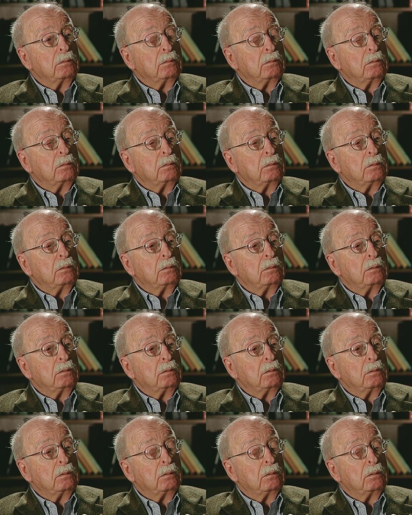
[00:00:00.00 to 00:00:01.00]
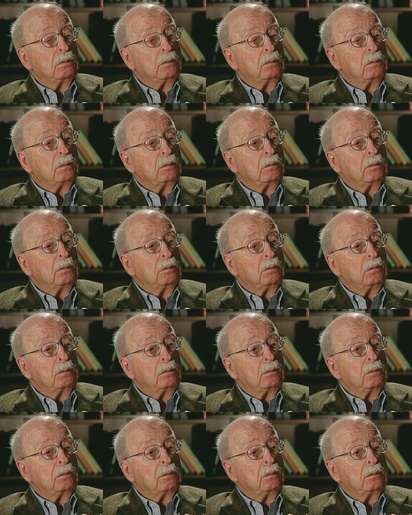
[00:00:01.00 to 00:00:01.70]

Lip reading: [no speech]